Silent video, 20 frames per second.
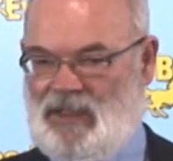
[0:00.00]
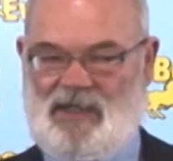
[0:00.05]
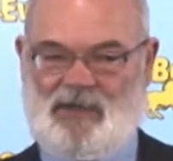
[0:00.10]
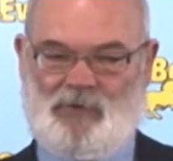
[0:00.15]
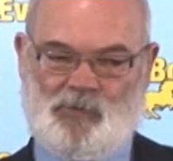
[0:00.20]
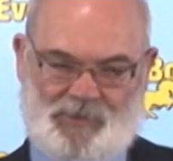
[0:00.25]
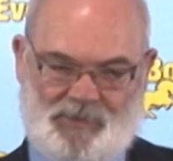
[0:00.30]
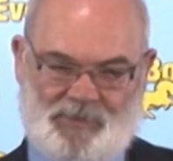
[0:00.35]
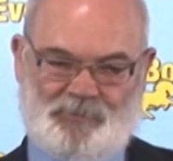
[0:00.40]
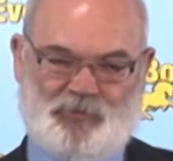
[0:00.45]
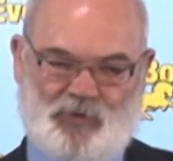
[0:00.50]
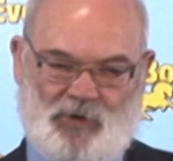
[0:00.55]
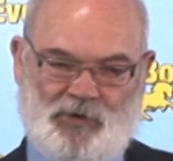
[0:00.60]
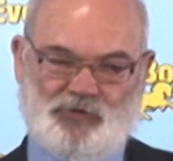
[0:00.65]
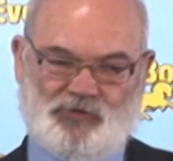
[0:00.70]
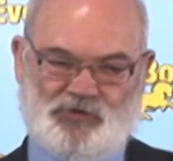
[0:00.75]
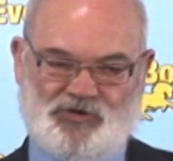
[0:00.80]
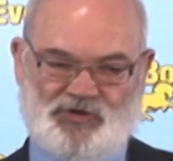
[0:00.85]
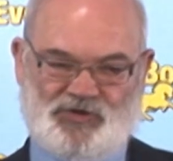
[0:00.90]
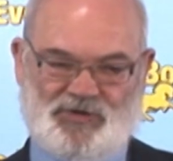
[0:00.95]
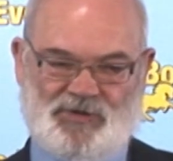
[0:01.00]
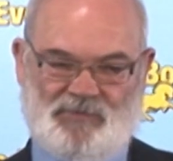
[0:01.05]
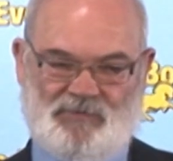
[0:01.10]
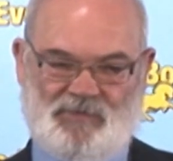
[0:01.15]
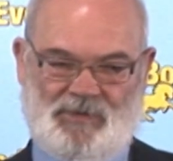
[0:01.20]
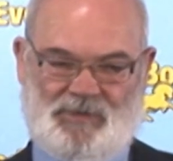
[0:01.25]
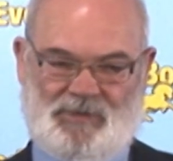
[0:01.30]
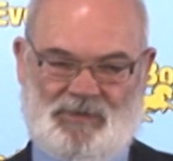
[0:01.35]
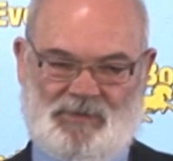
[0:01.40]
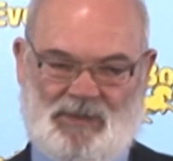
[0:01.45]
I was approached,
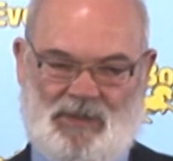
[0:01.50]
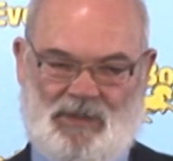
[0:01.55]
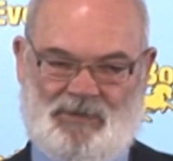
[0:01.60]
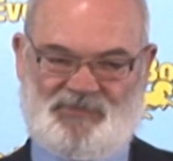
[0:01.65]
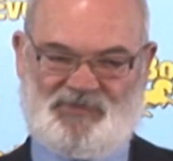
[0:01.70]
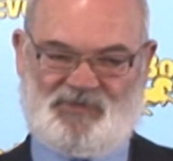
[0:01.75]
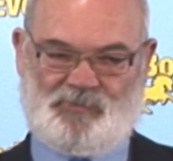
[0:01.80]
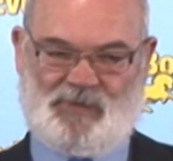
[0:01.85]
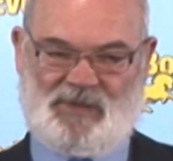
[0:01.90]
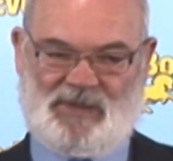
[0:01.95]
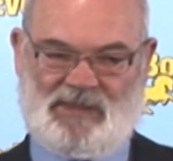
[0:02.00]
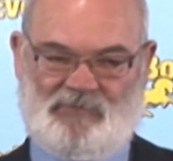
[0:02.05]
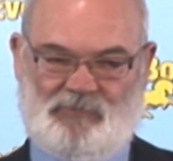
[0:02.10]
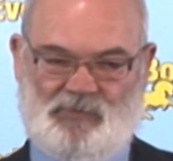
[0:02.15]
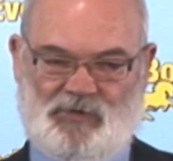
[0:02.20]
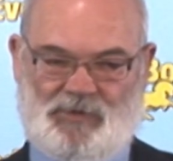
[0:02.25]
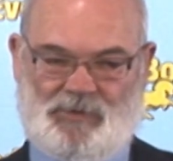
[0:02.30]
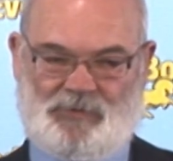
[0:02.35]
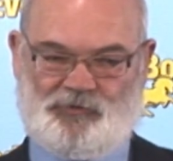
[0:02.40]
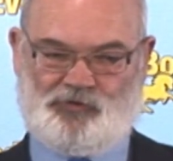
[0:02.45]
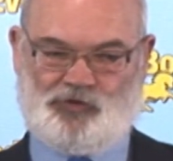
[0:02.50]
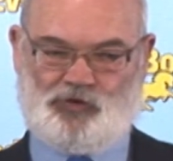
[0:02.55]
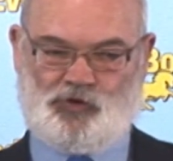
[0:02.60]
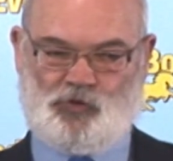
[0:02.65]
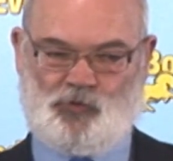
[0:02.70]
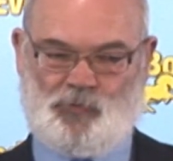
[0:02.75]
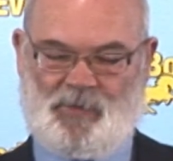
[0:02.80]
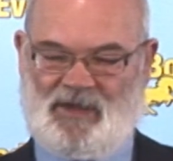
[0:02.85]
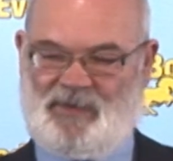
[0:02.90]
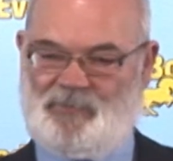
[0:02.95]
this is hard to believe, but it's
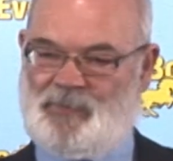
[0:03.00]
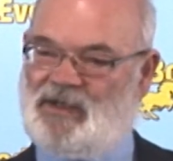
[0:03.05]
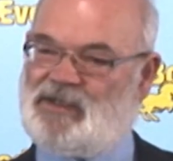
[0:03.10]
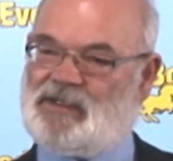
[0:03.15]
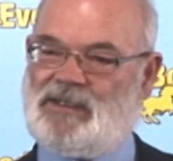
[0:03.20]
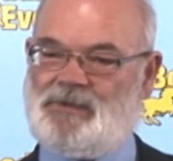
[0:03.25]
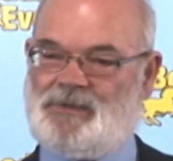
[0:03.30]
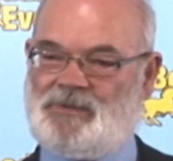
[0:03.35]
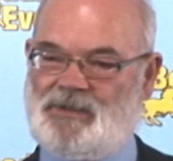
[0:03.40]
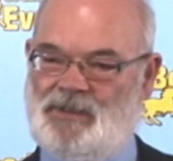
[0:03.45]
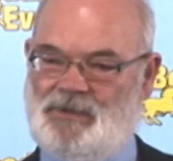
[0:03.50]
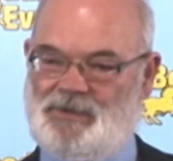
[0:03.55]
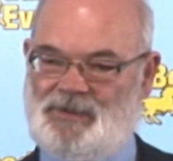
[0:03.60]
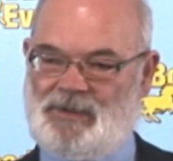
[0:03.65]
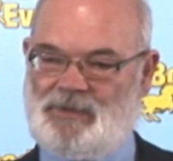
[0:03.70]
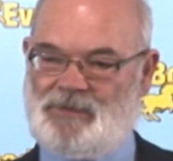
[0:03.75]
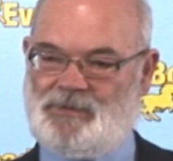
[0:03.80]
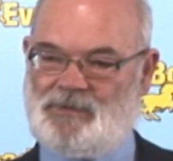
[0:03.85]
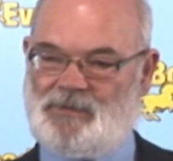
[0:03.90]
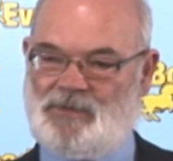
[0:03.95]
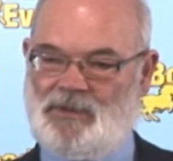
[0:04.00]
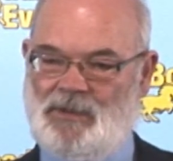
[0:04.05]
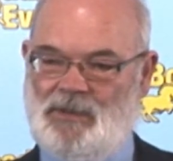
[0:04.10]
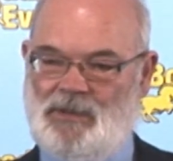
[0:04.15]
true, by Pakistanis